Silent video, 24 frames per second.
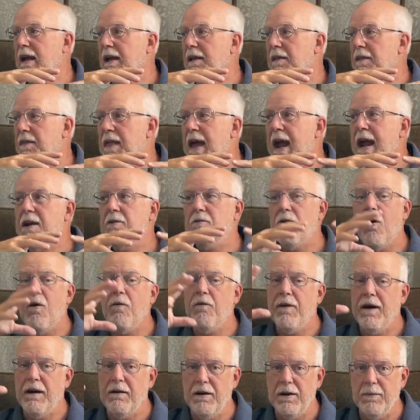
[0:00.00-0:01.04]
they grow
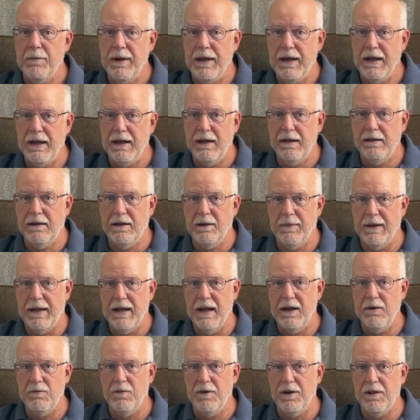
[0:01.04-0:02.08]
very big to
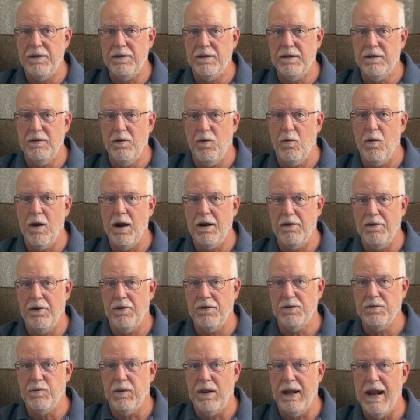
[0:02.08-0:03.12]
begin with, one of
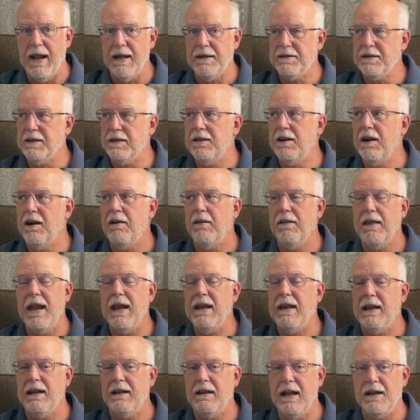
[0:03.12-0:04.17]
those plants. And they can
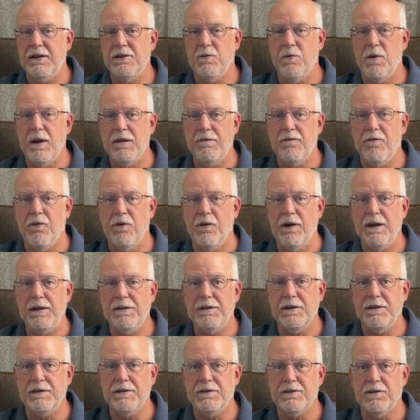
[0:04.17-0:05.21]
get like 24
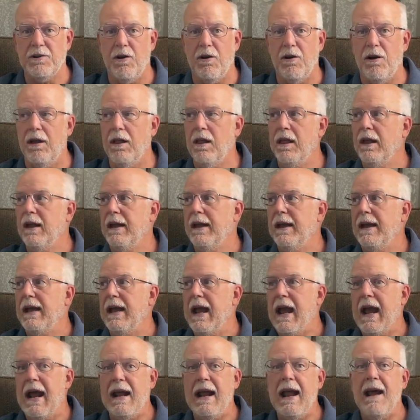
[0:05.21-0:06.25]
inches tall
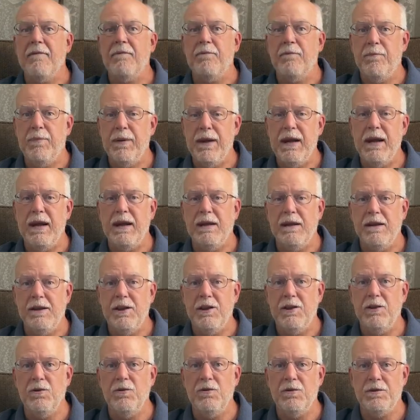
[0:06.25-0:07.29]
and have big,
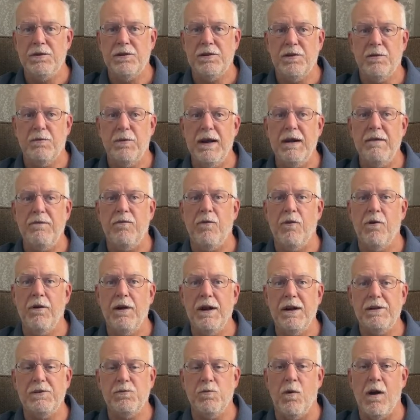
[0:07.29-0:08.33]
huge 3-4
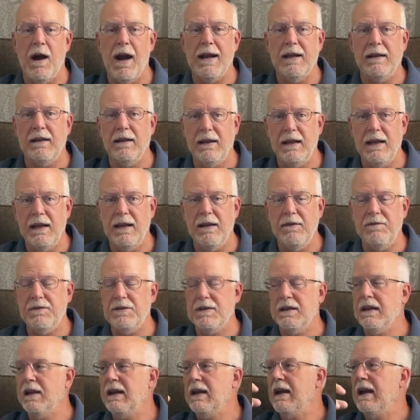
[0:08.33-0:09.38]
inch wide leaves.
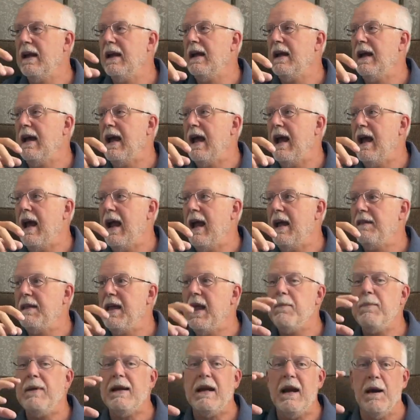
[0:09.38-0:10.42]
And they
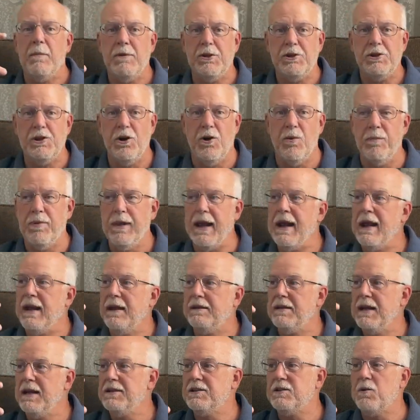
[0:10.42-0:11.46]
become a show plant. It
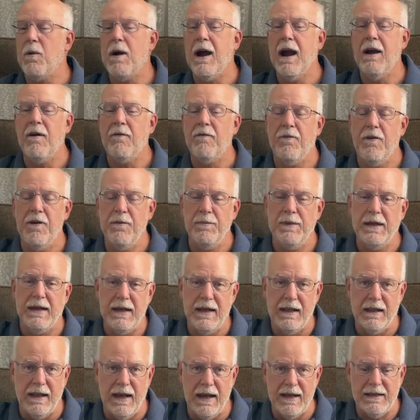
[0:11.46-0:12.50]
takes a while for them to
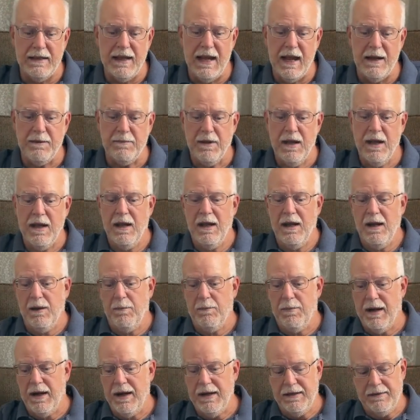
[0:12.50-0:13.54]
get like that.
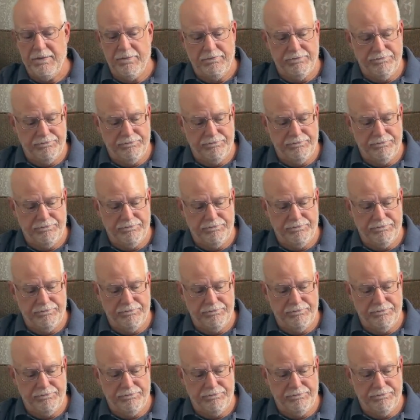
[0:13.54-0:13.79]
But